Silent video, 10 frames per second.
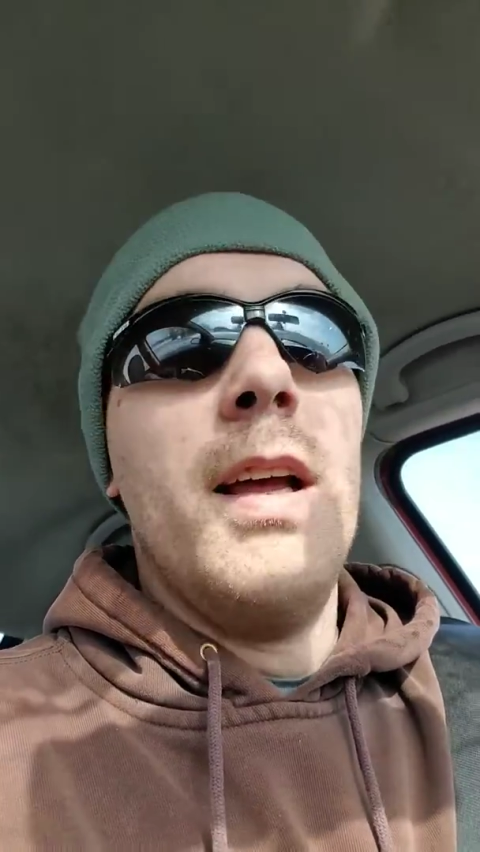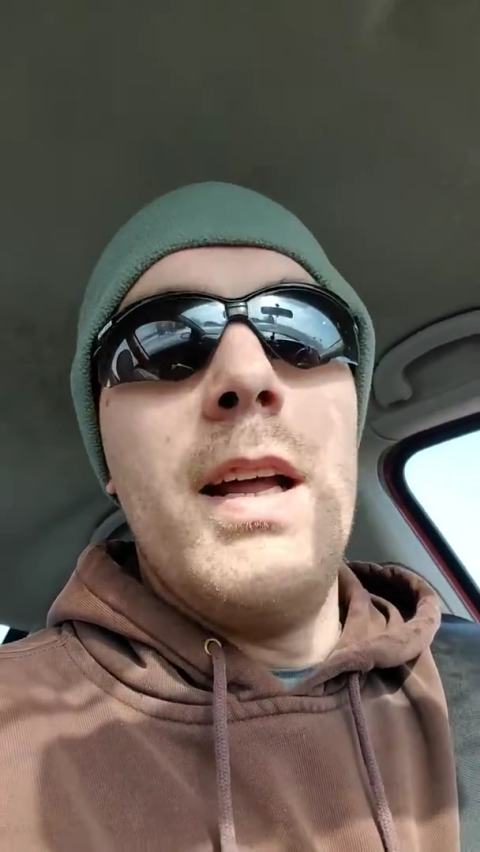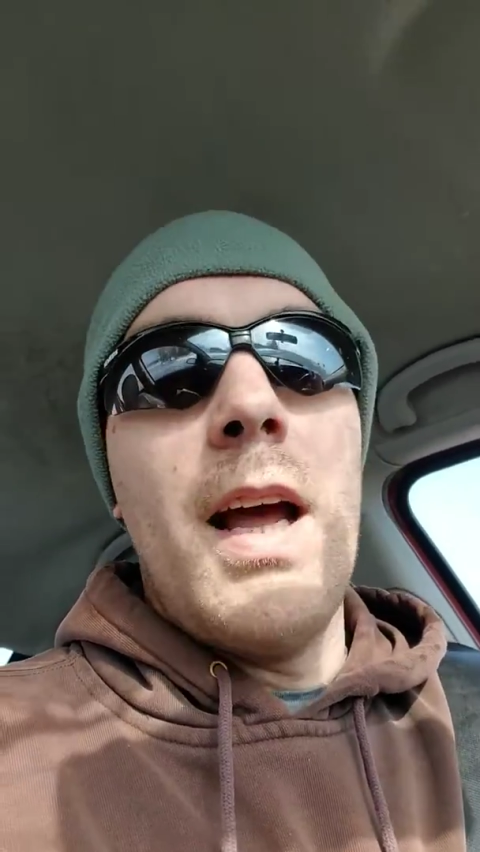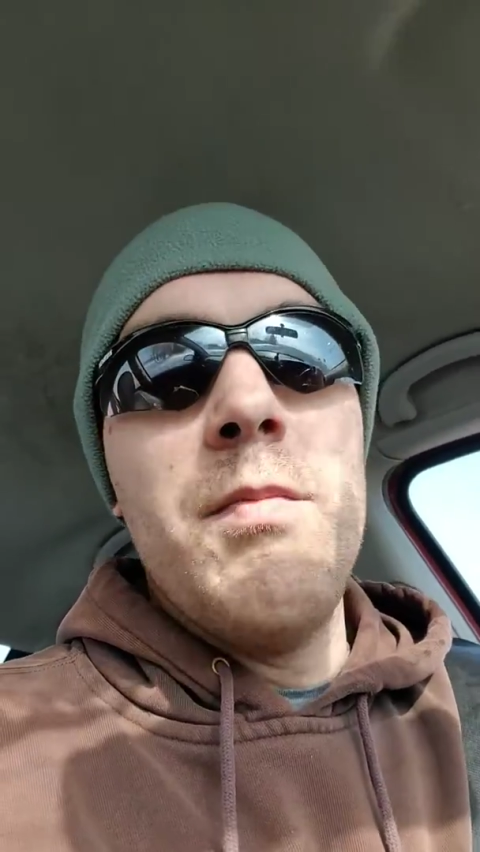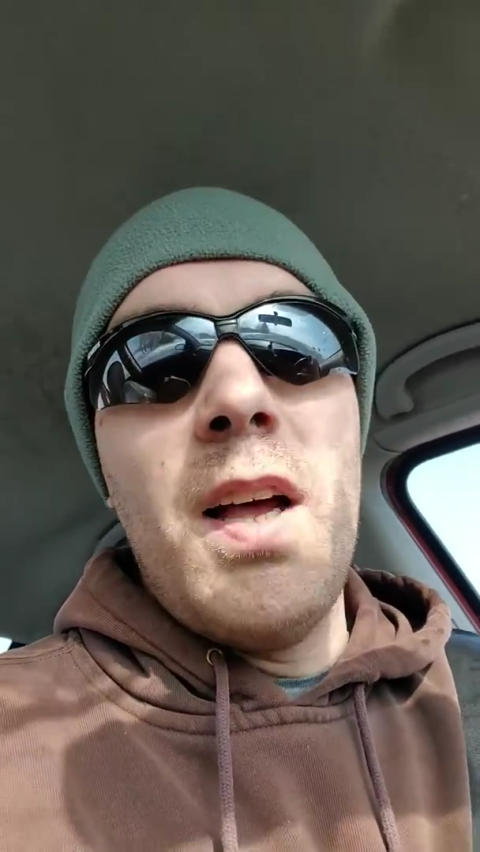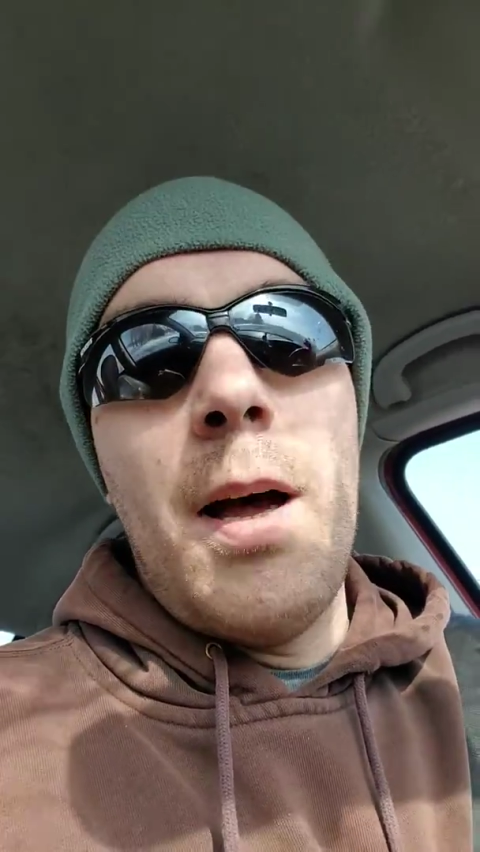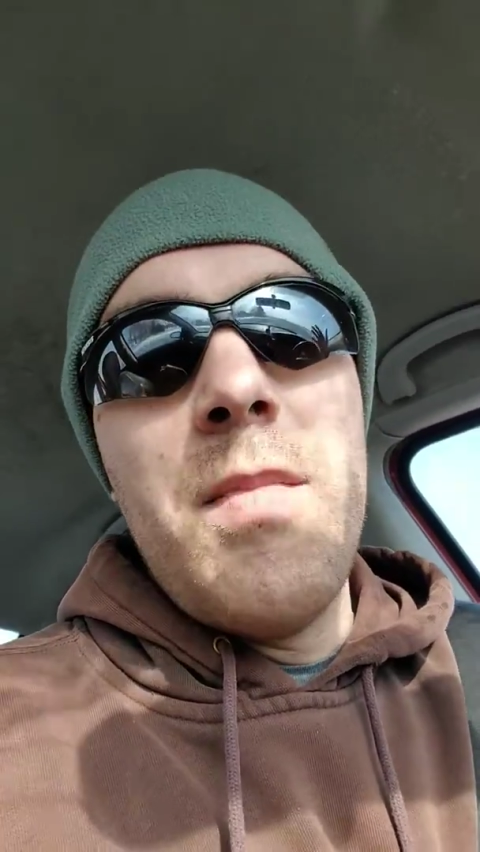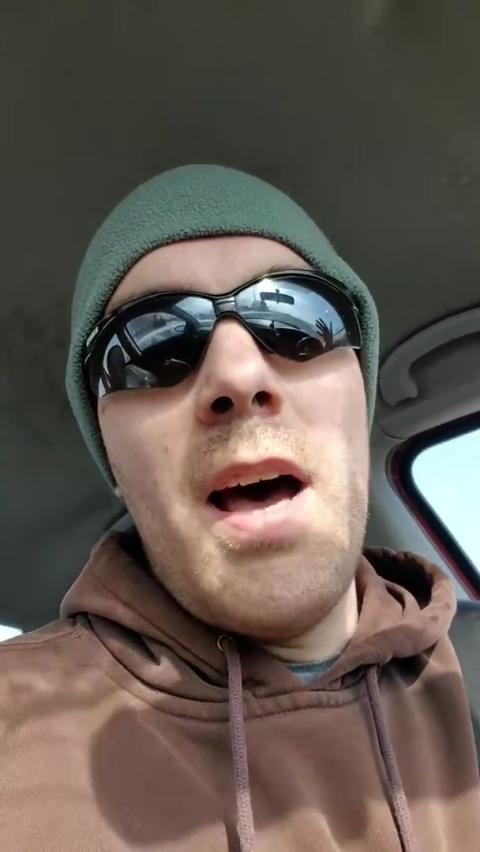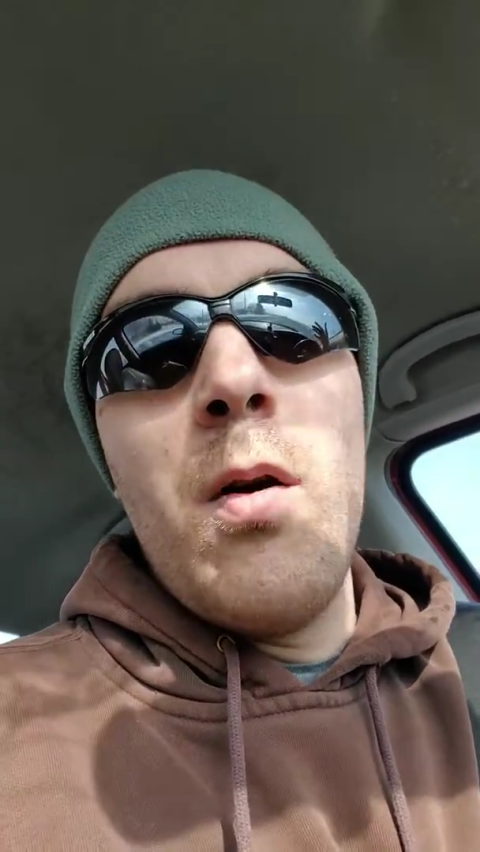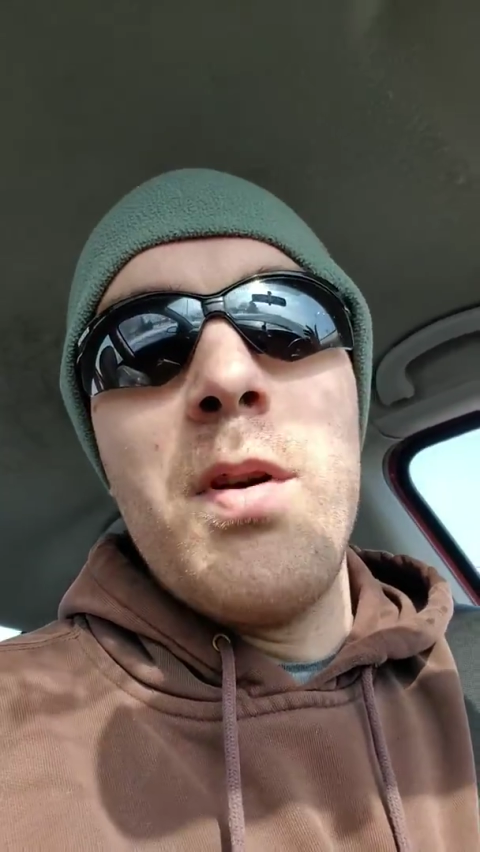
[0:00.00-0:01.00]
and I'm
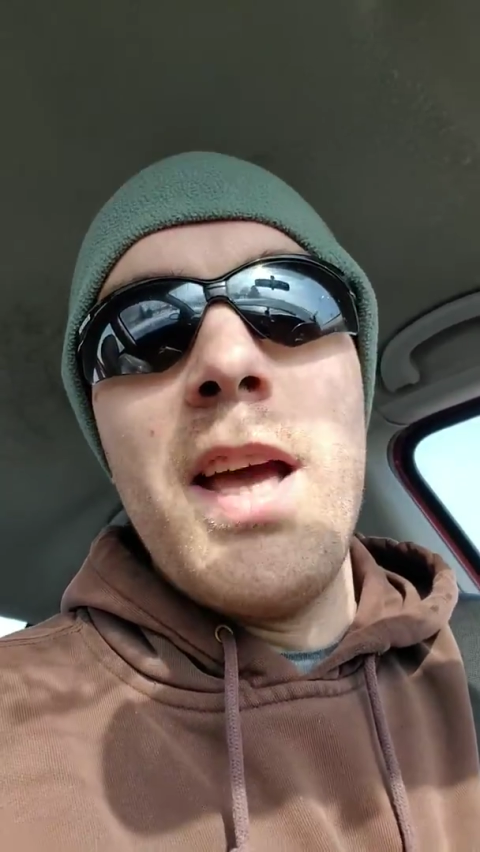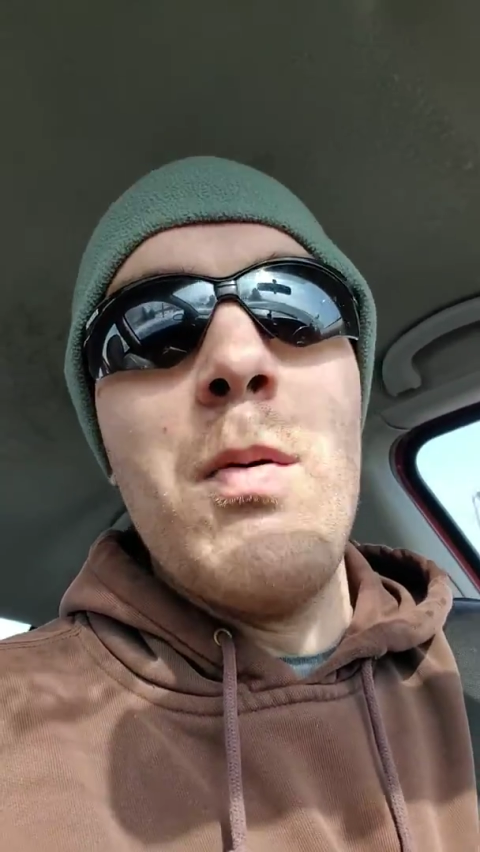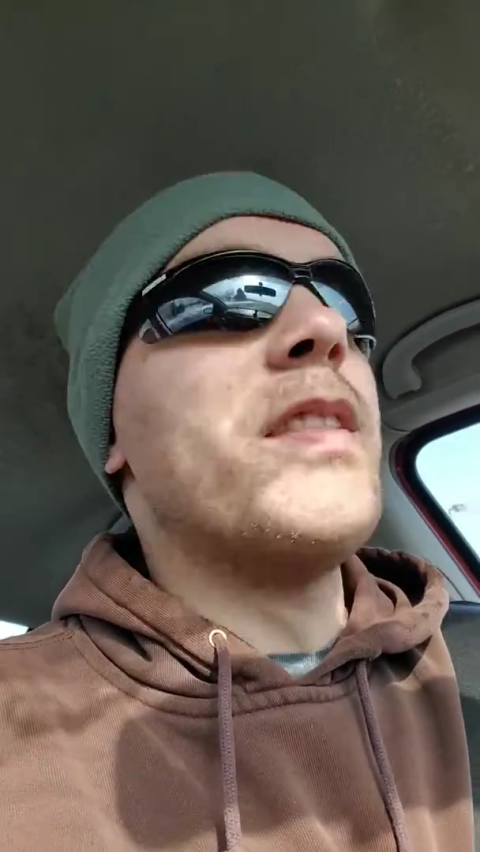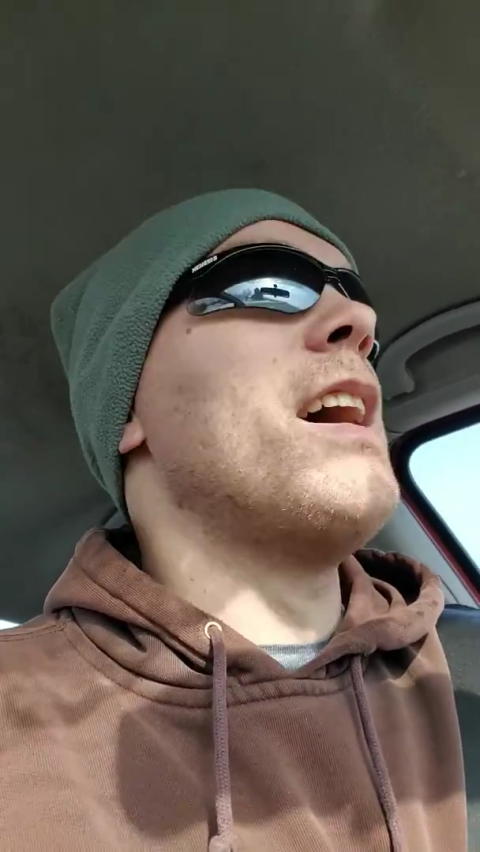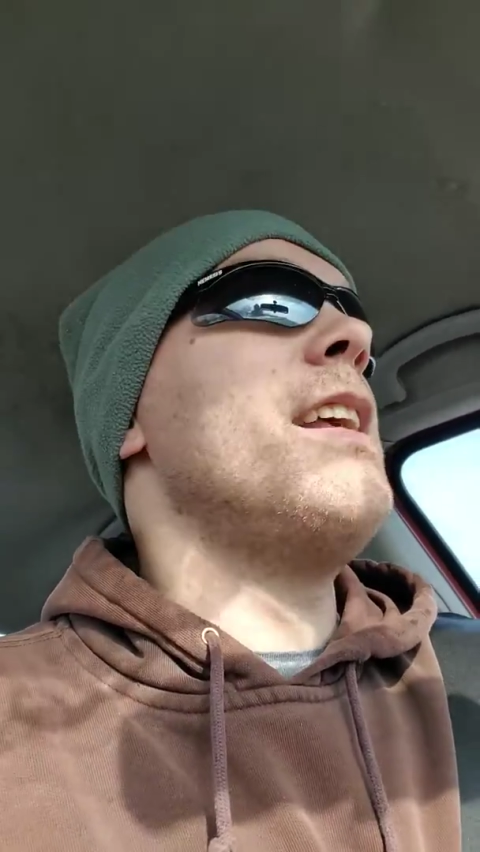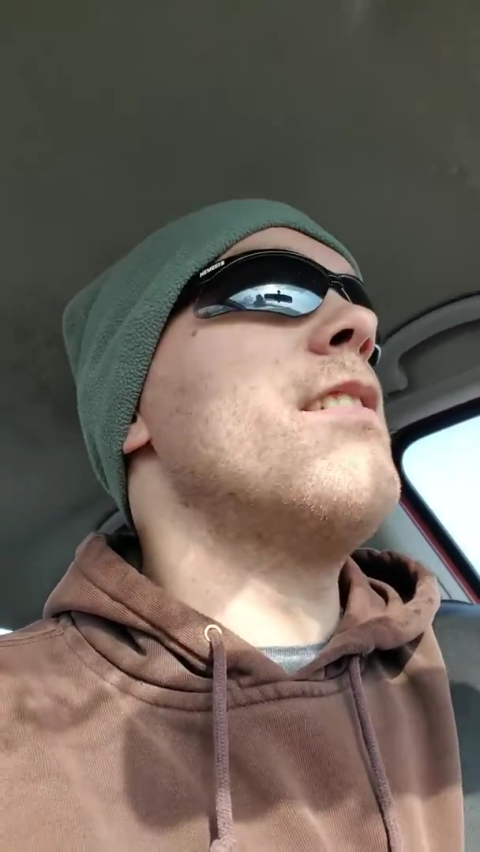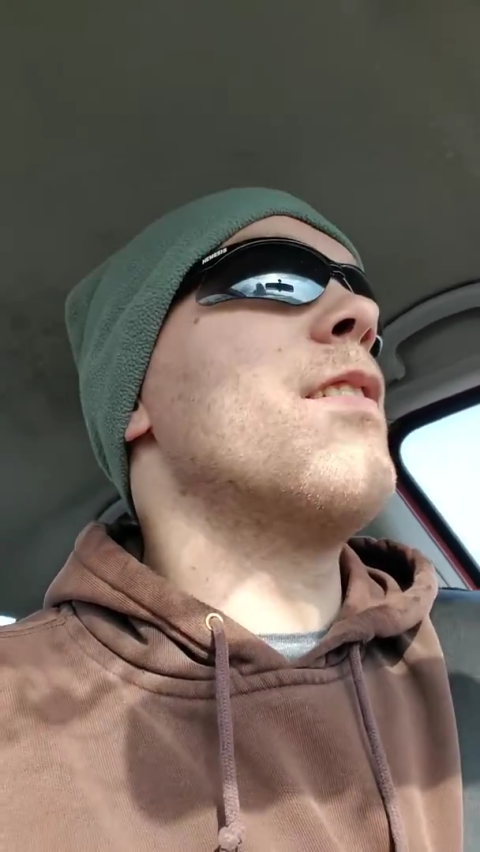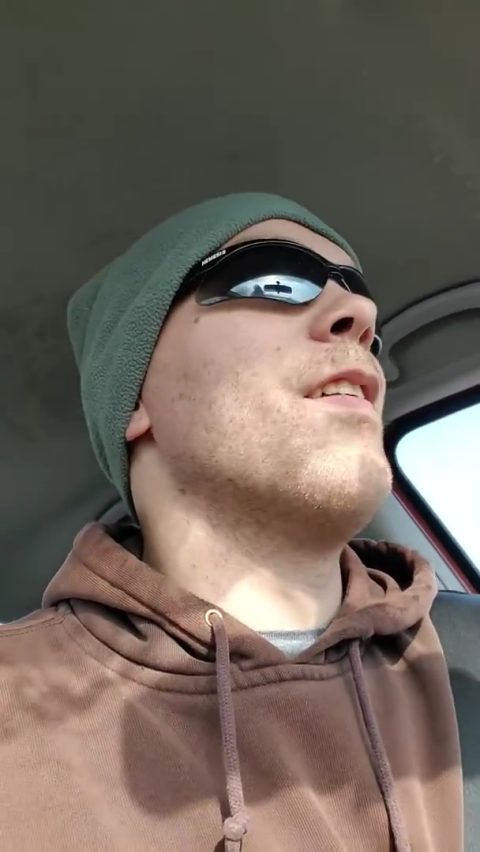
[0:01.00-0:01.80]
not okay with that either.